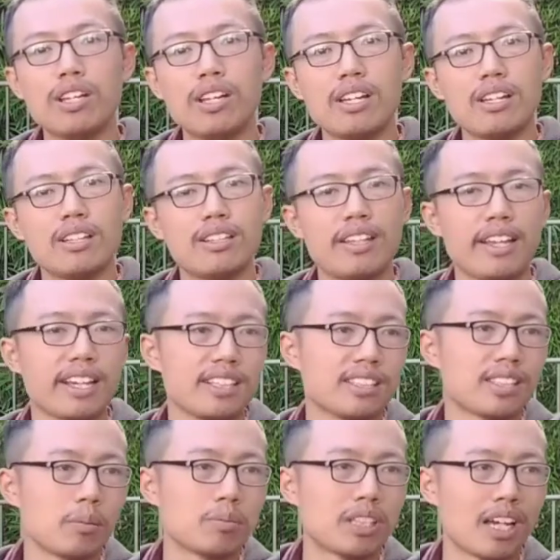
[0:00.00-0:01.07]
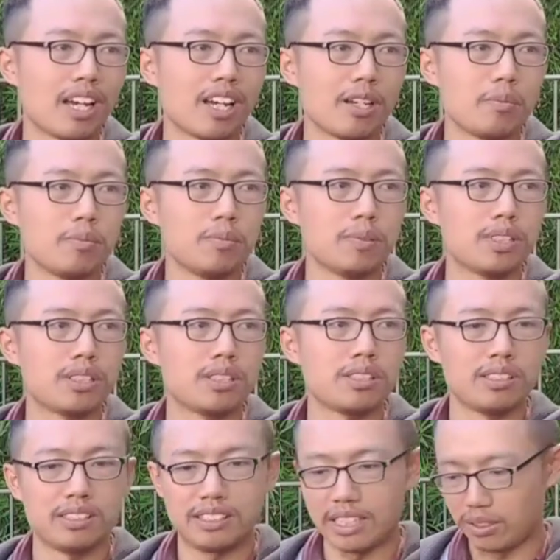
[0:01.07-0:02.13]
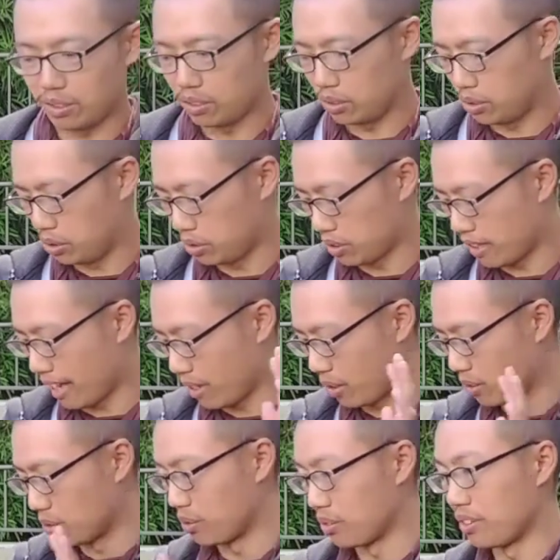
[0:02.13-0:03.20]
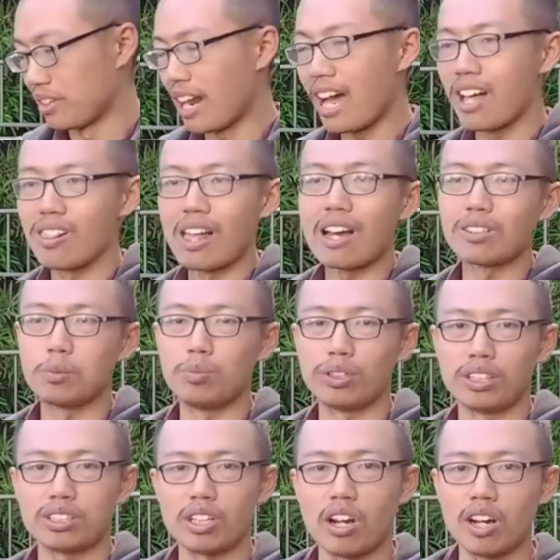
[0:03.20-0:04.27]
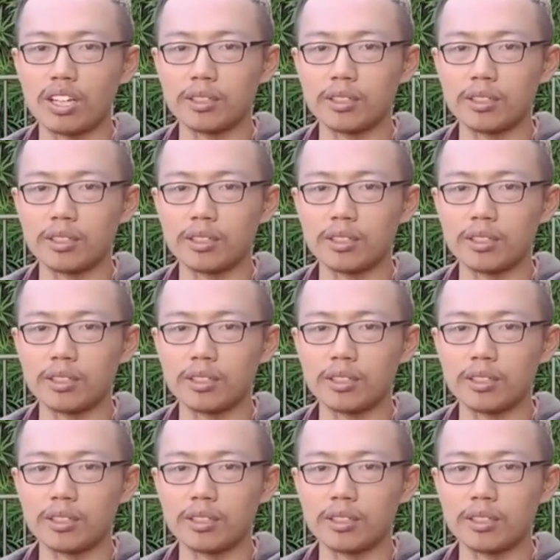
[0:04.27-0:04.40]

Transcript: they can sometimes tell you that you're not allowed to bring this on.